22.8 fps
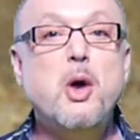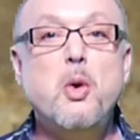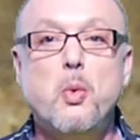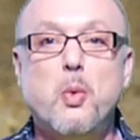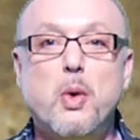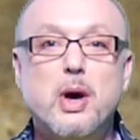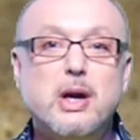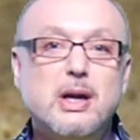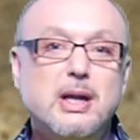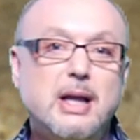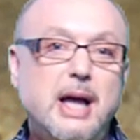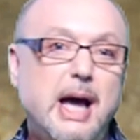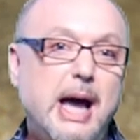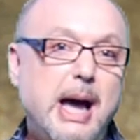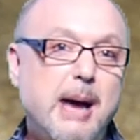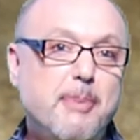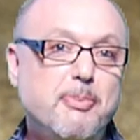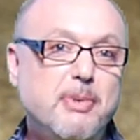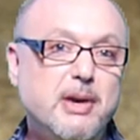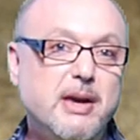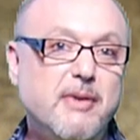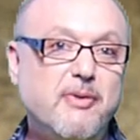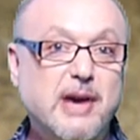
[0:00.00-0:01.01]
What'll
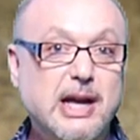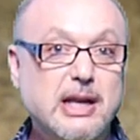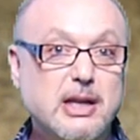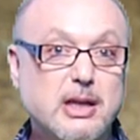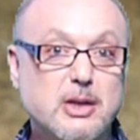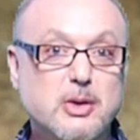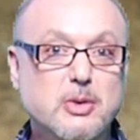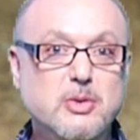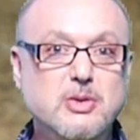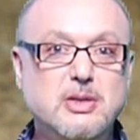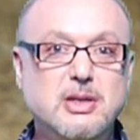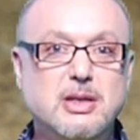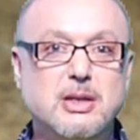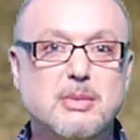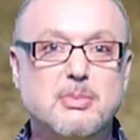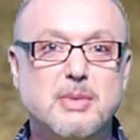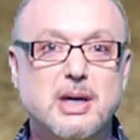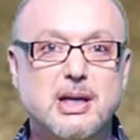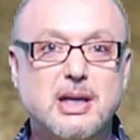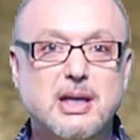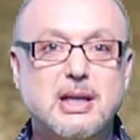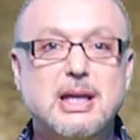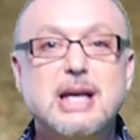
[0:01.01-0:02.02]
happen if I lose the
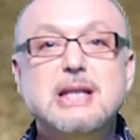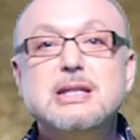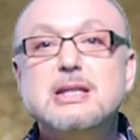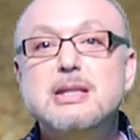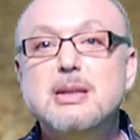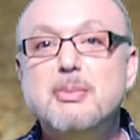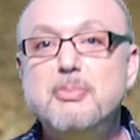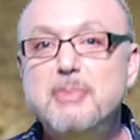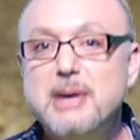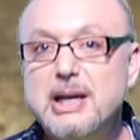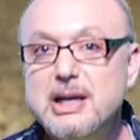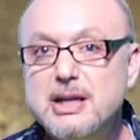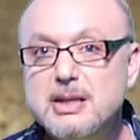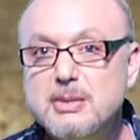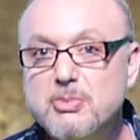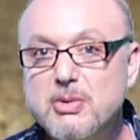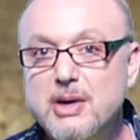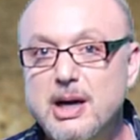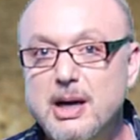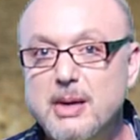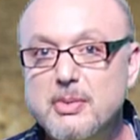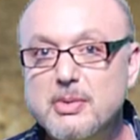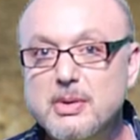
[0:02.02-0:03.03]
money? That's the biggest
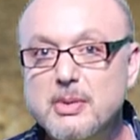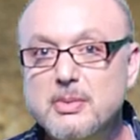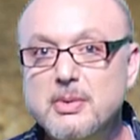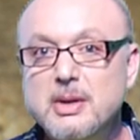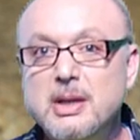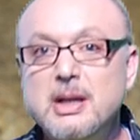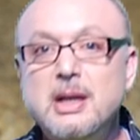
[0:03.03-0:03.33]
problem.